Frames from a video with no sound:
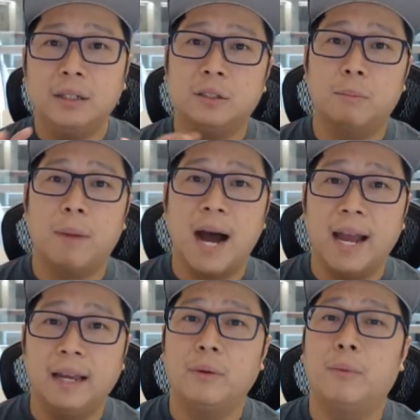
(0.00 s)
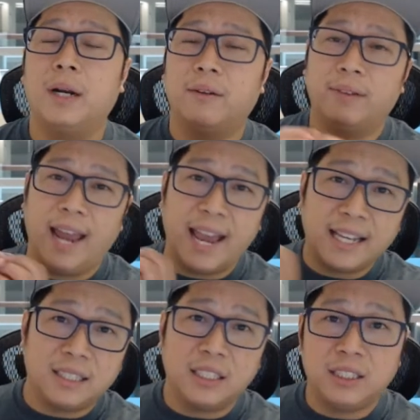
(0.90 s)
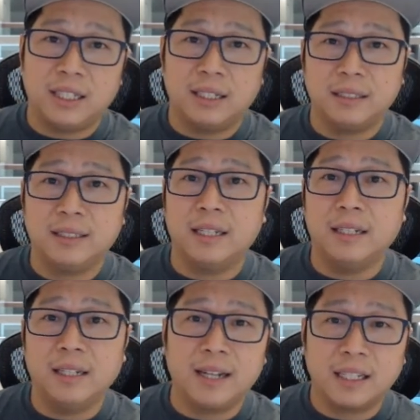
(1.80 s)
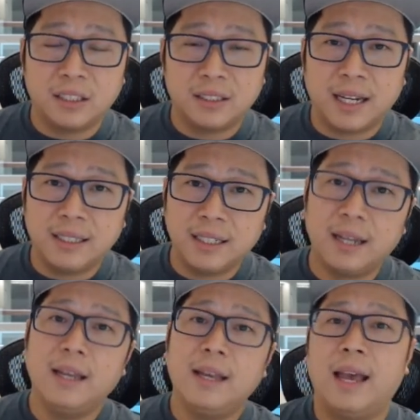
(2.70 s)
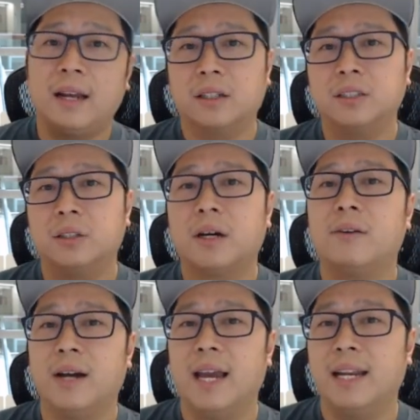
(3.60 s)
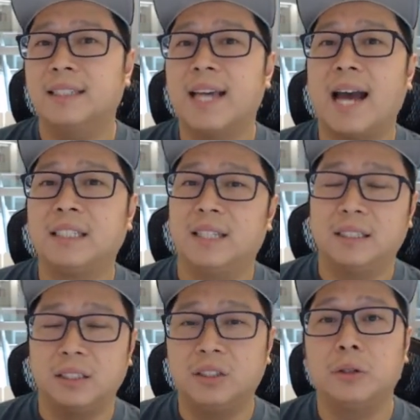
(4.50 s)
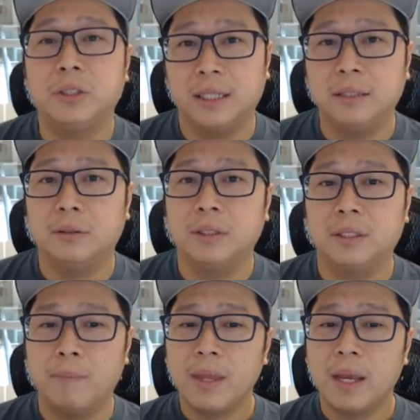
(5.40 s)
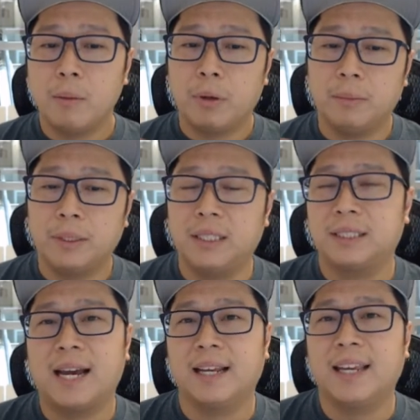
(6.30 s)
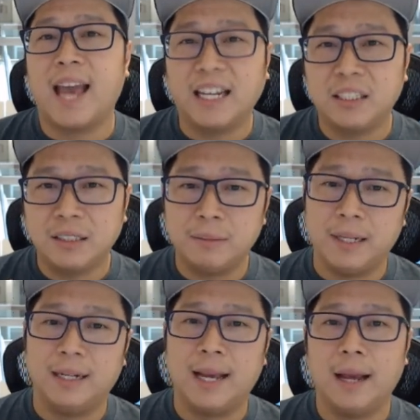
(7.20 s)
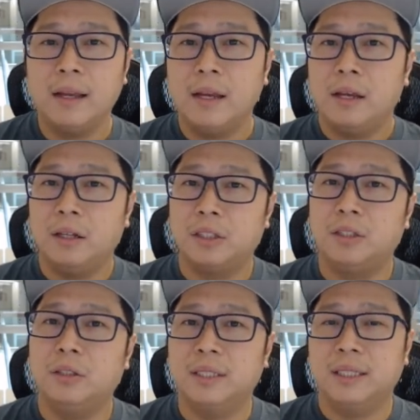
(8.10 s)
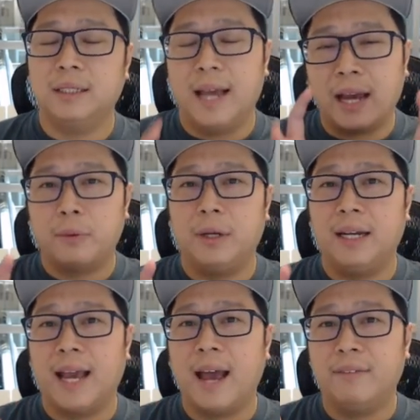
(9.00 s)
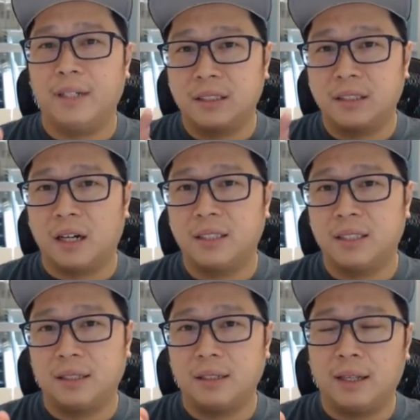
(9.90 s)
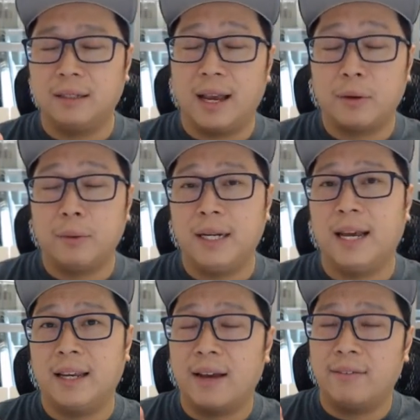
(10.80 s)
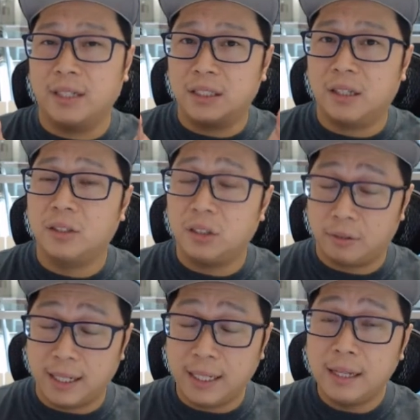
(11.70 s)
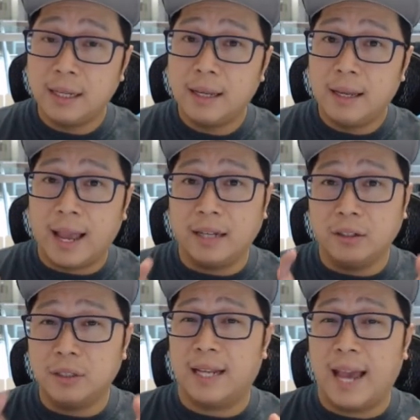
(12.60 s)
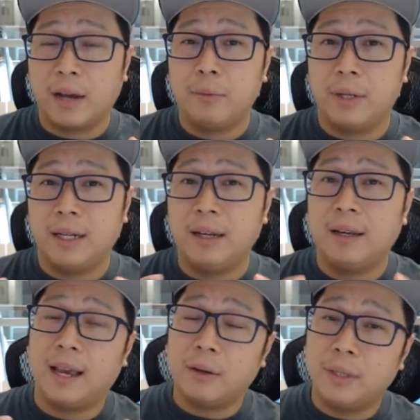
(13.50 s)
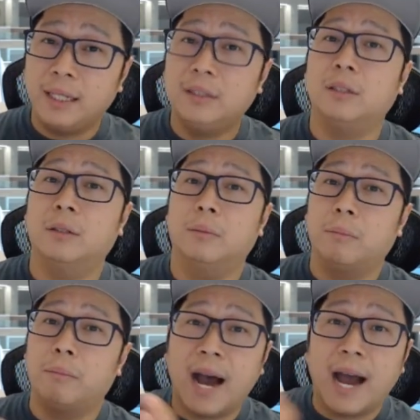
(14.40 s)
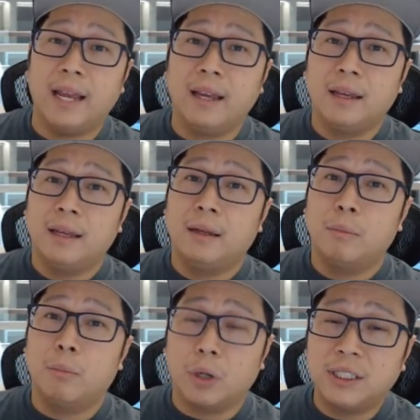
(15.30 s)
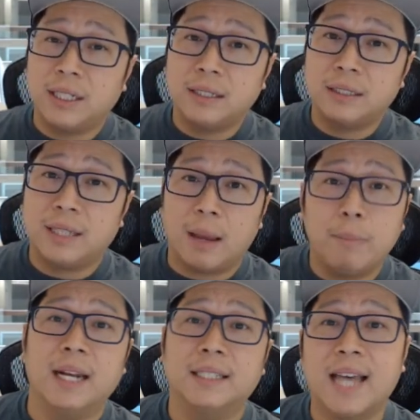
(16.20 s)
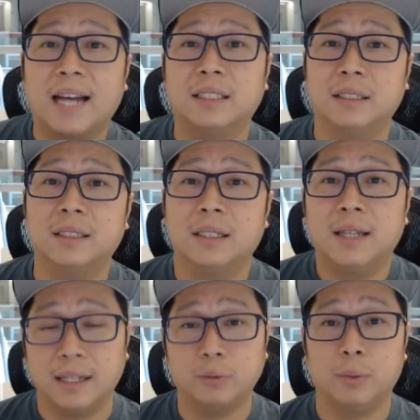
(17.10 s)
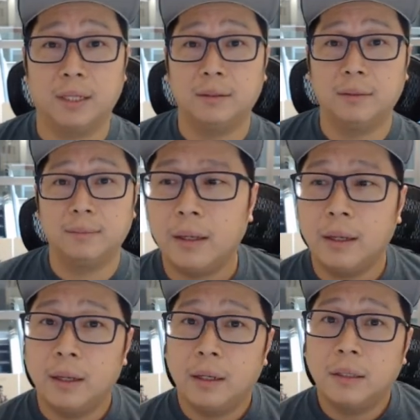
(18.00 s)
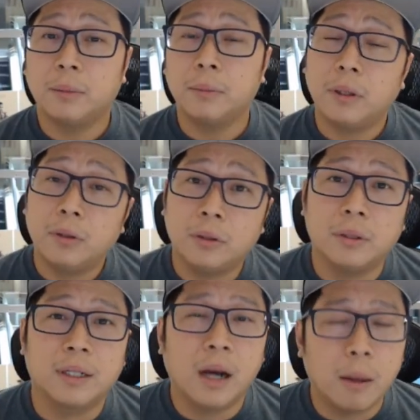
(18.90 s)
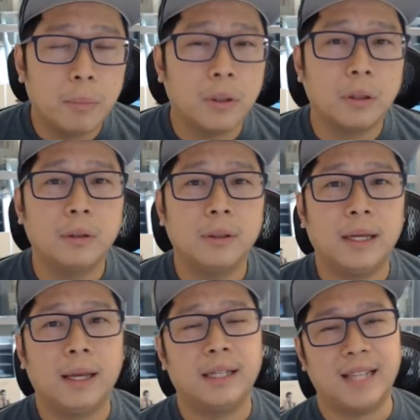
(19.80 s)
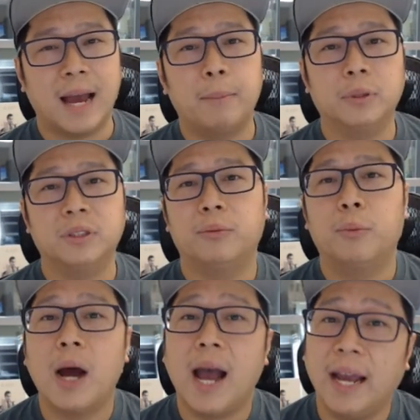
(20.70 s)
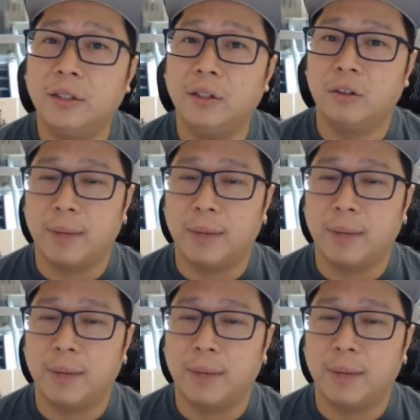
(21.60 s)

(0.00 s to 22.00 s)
to buy whatever excess shares that you didn't exercise yet, and also cover any taxes that's associated to it. So pretty much it's kind of cashless, meaning that you're just using the equity you have in the stocks, the equity that you have in the stocks already, and using the equity to buy more shares and pay the taxes as well. So I'm going to go through a couple examples of what I do with